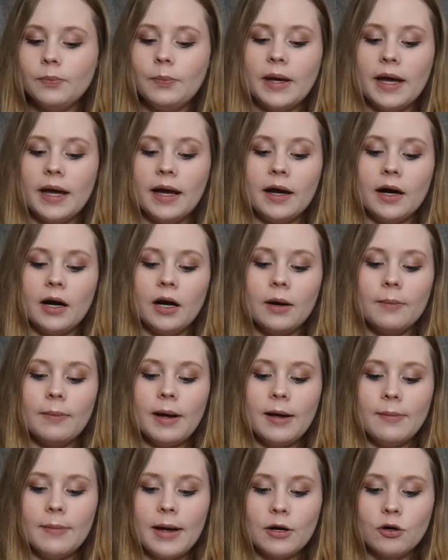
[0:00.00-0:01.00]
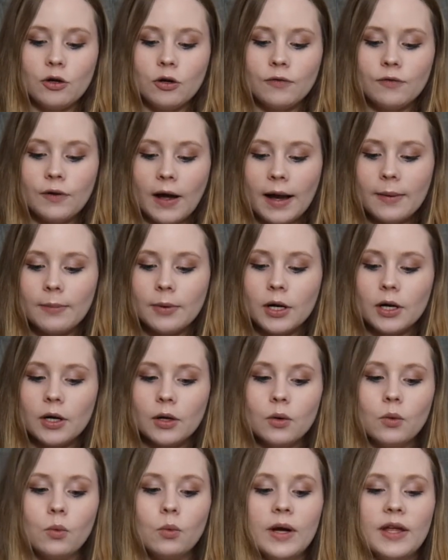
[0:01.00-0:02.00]
pair my
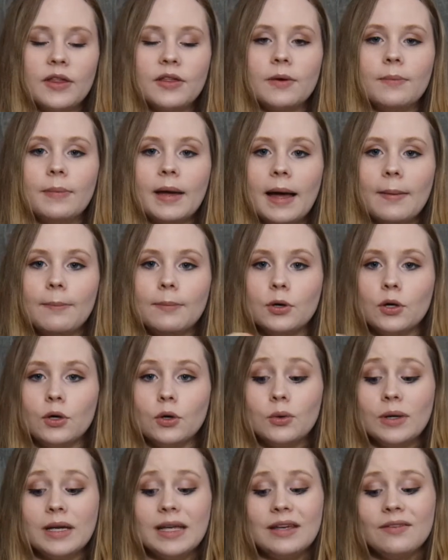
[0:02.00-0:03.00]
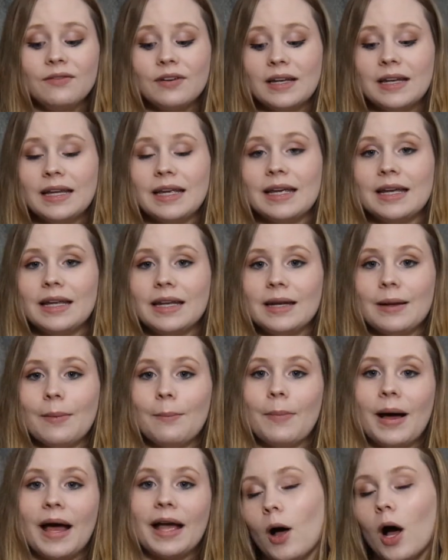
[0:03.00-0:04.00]
microfiber with a bamboo even
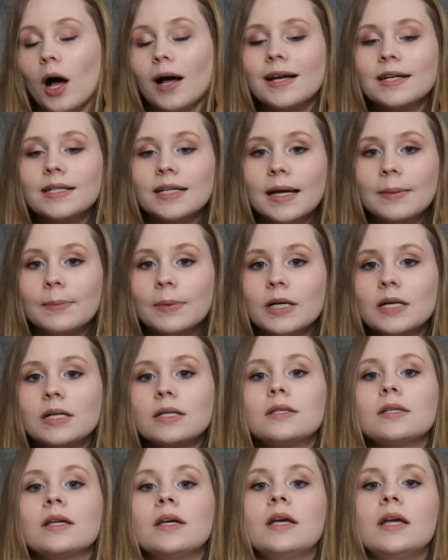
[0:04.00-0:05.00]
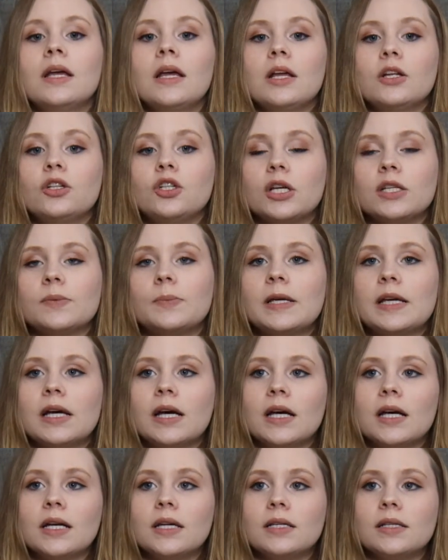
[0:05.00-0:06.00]
in my pocket diapers, just
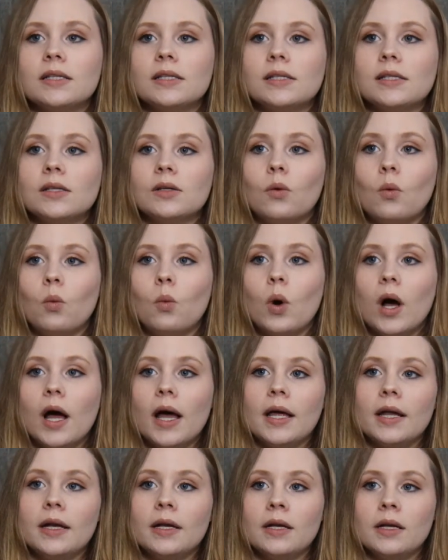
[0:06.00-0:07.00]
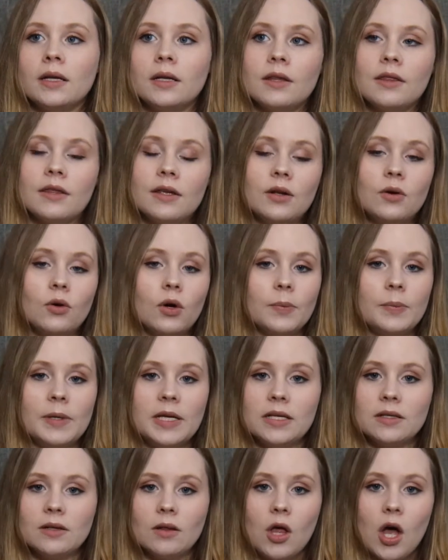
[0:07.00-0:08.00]
because one, Theodore
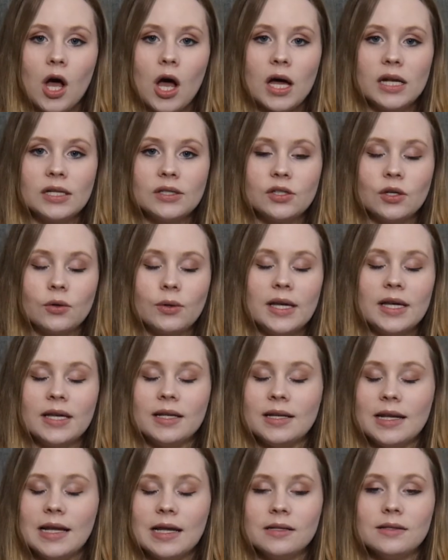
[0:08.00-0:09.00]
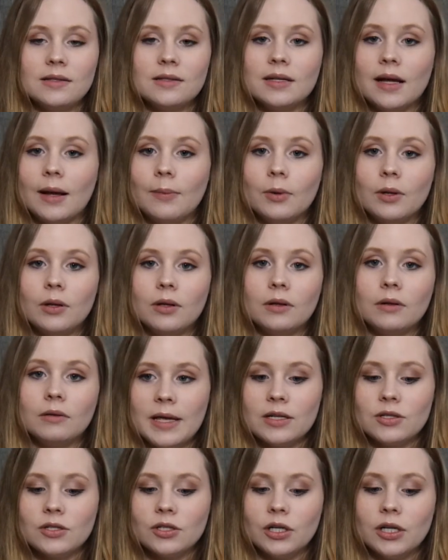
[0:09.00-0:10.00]
pees a lot, so he needs double
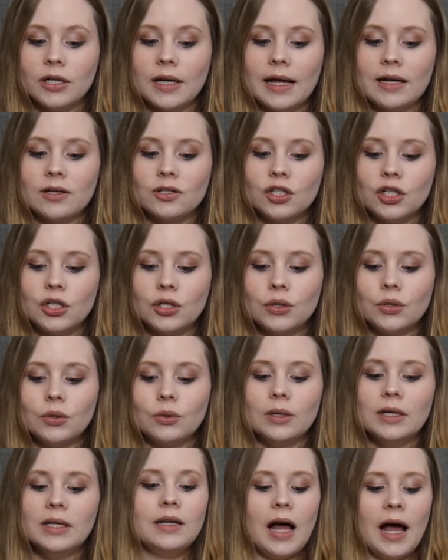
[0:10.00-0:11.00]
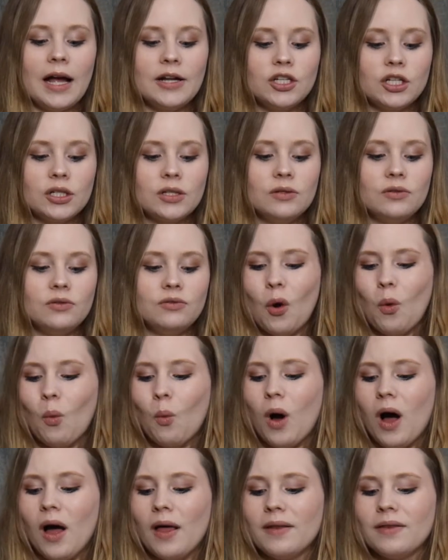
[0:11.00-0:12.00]
insert, and two, I just don't
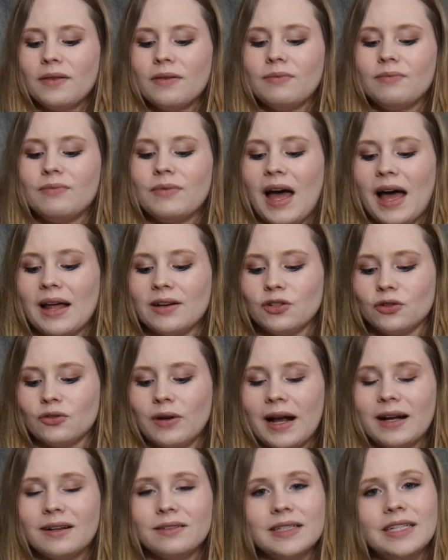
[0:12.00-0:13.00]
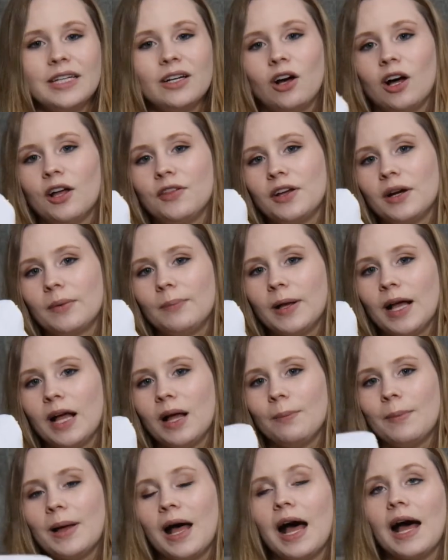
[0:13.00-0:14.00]
want that directly on their
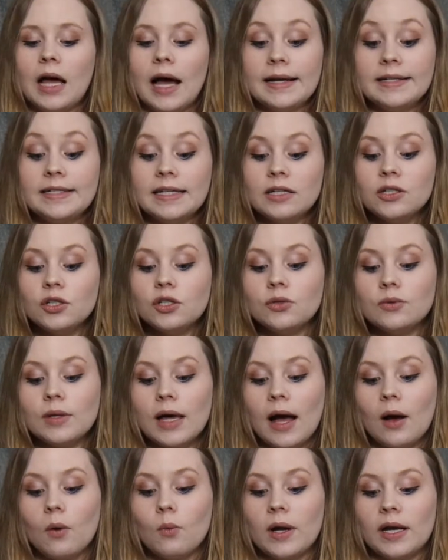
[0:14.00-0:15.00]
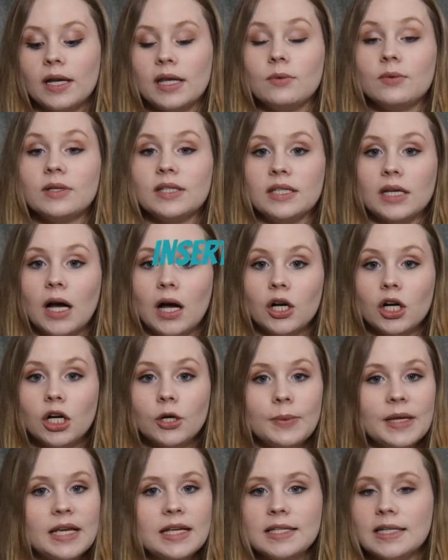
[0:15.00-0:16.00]
bum. I didn't do that when he was younger
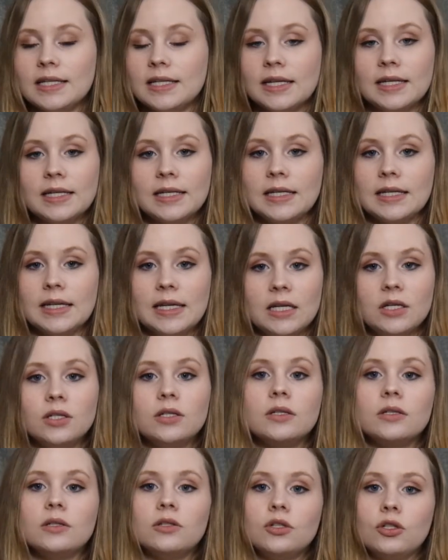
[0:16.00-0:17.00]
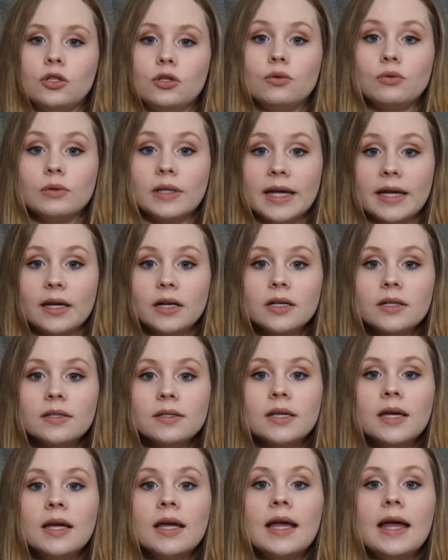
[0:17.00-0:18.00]
because he didn't need 2
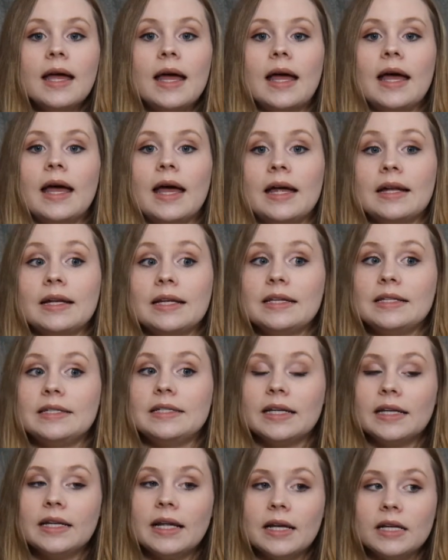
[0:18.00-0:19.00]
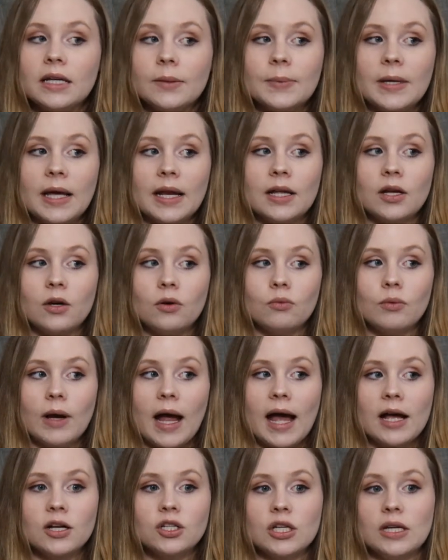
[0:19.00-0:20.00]
layers, and he did end up getting a
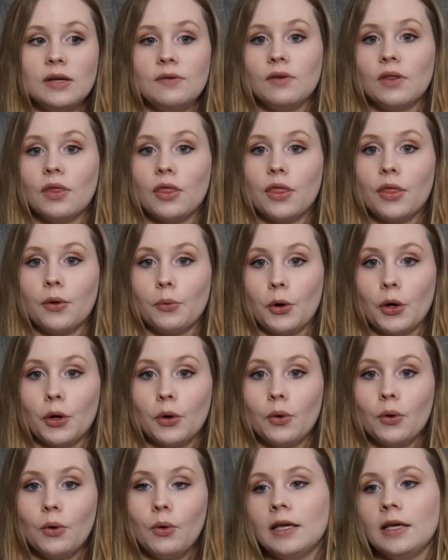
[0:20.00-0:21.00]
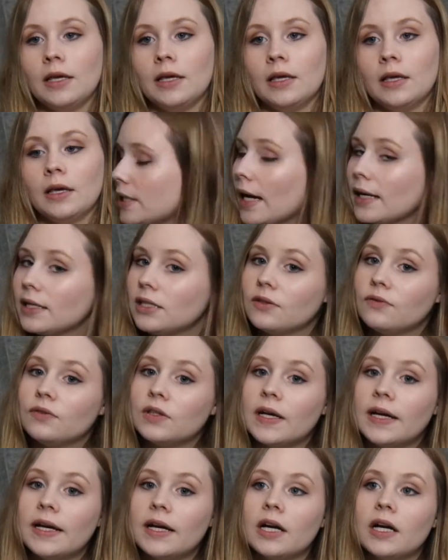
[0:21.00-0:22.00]
rash even through the protective
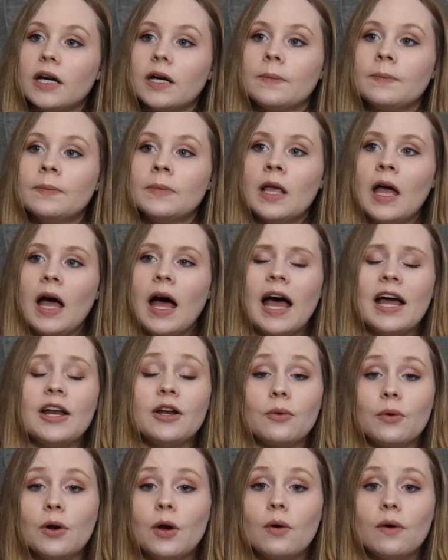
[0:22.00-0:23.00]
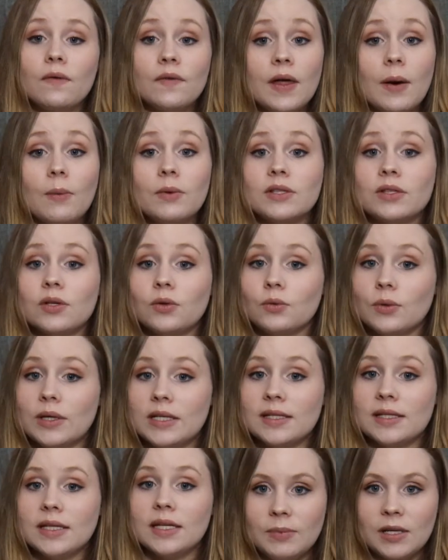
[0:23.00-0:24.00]
layer. I don't know if that was the
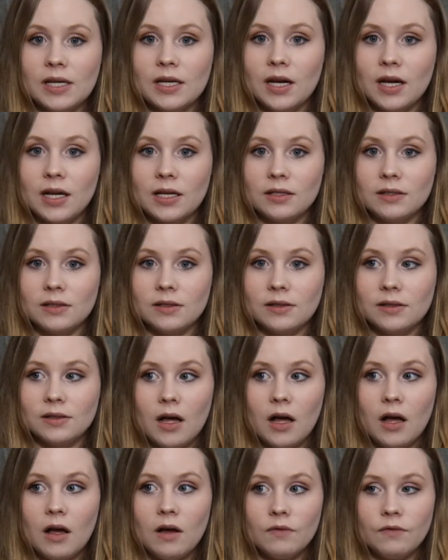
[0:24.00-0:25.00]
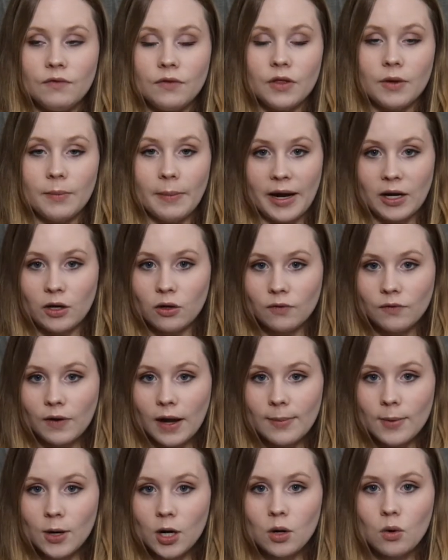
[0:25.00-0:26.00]
reason because of the
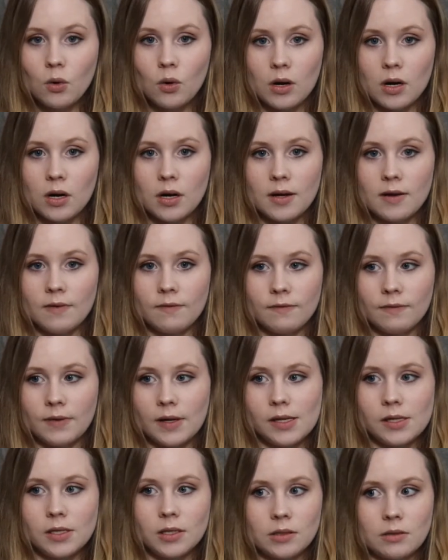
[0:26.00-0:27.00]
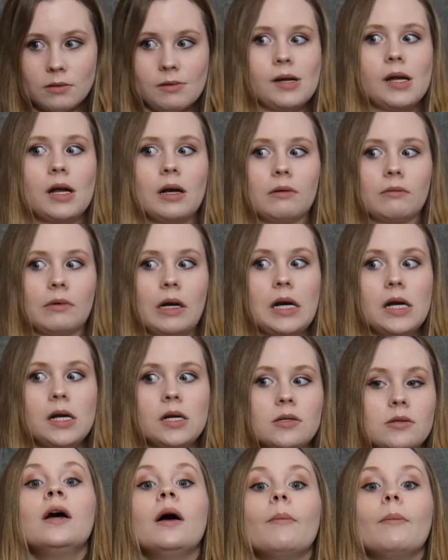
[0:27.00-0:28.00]
microfiber or if he just had a
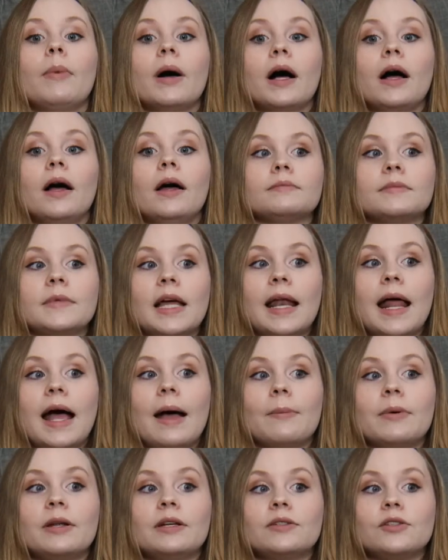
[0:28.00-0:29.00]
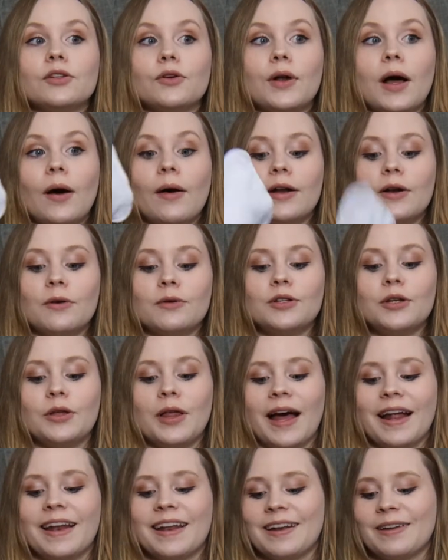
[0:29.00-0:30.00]
rash, but that happened, so now I don't do
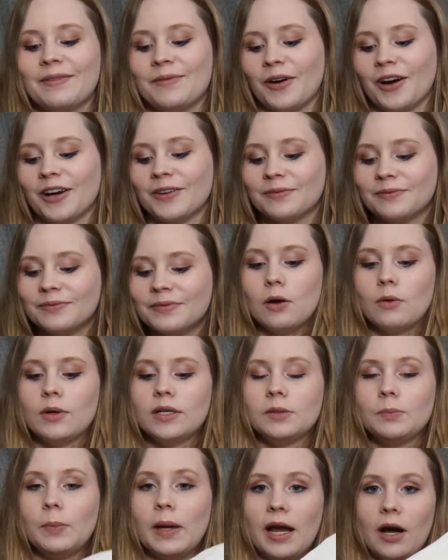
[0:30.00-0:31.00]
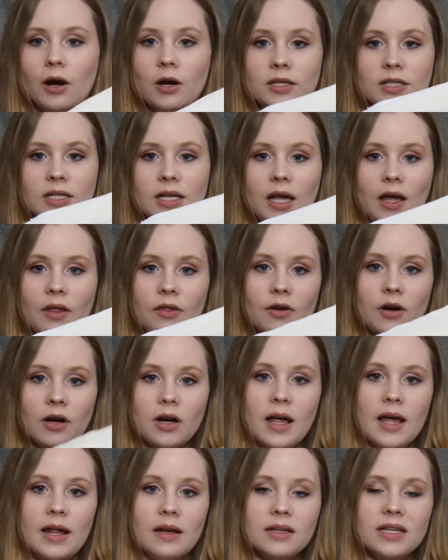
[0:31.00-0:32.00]
that anymore. I always pair it
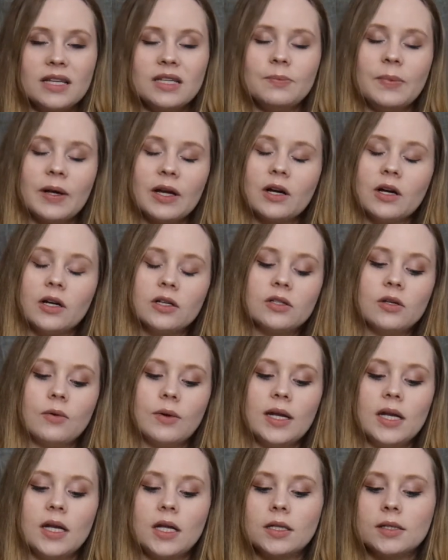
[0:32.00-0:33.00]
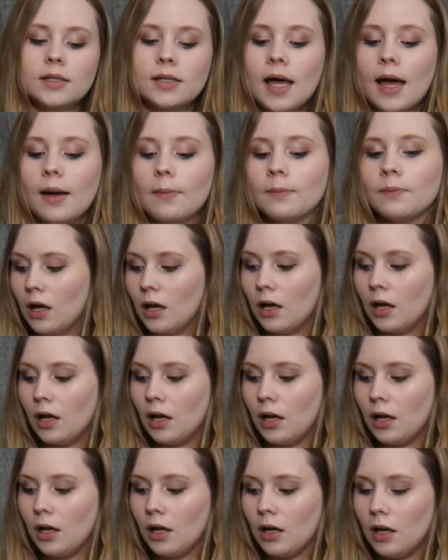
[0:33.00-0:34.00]
together, and he's bigger, so he needs that.
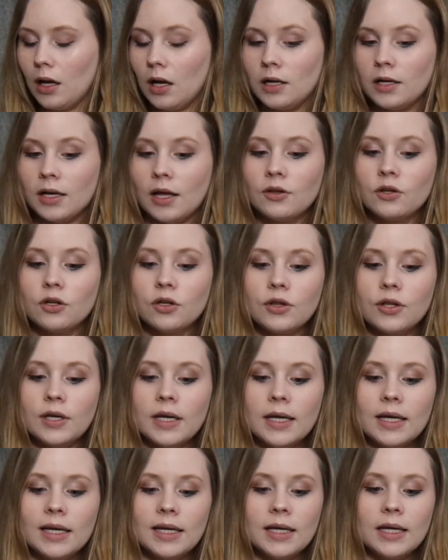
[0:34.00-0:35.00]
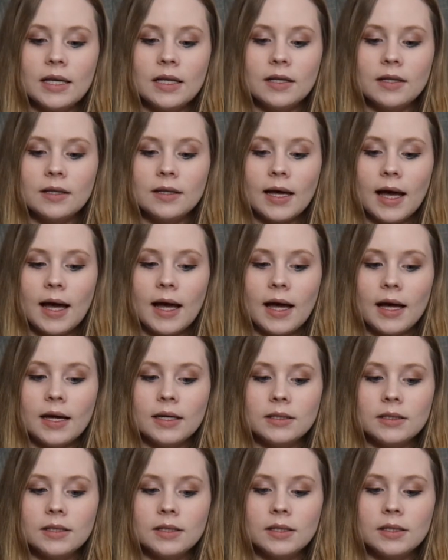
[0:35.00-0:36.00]
Another thing
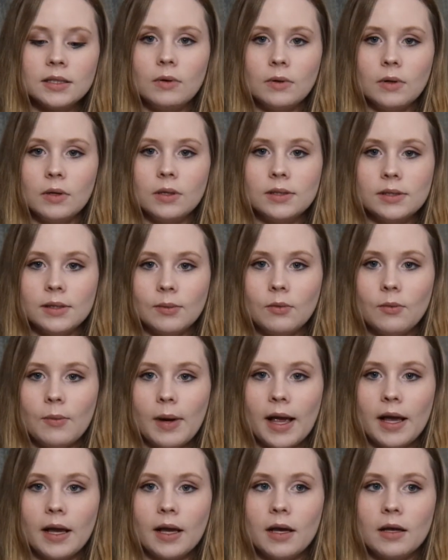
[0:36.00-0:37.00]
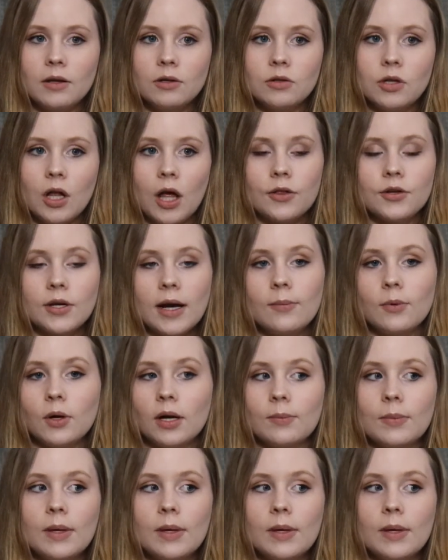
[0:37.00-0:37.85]
that some of my cloth diapering